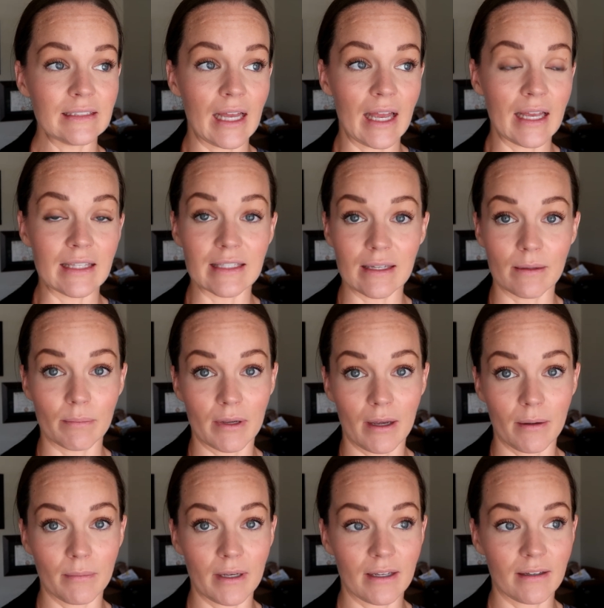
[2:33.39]
ends up
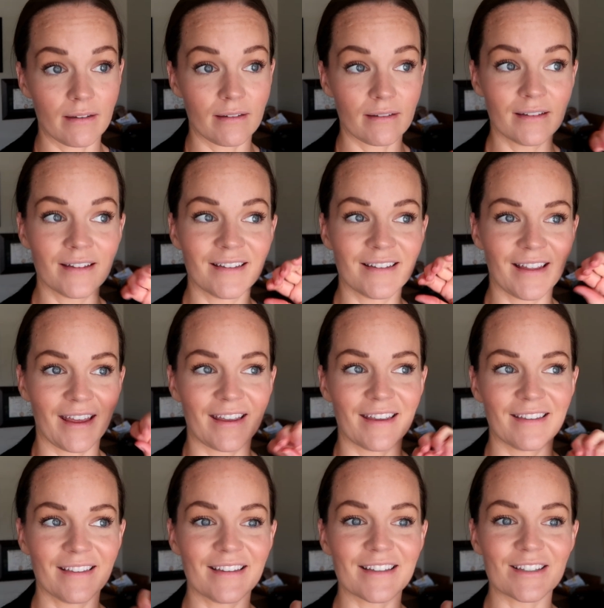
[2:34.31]
coming.
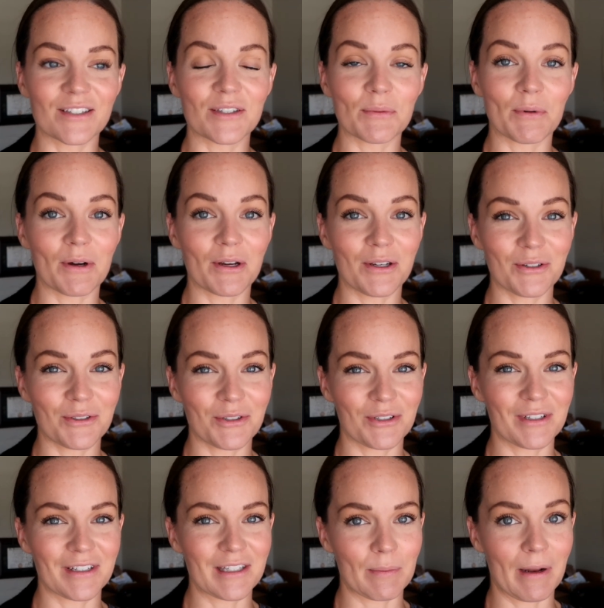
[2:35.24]
Like, this is where you're
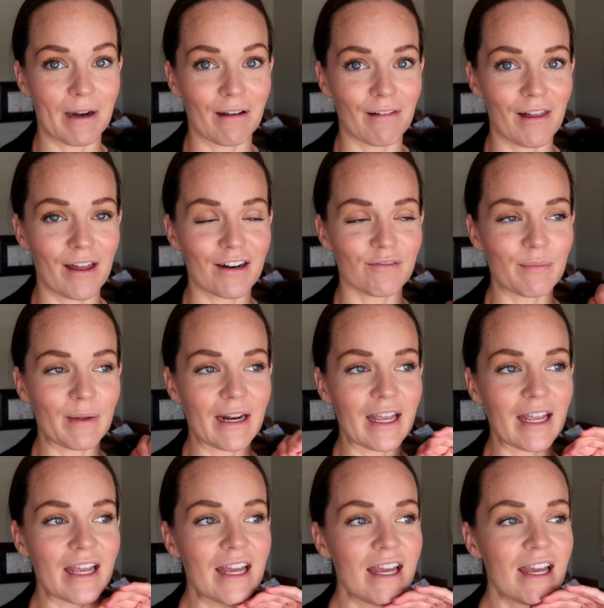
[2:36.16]
usually spending a lot of
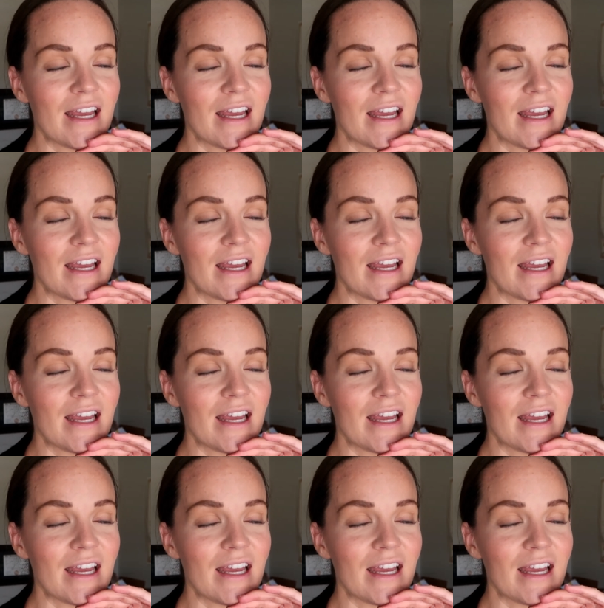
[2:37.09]
money.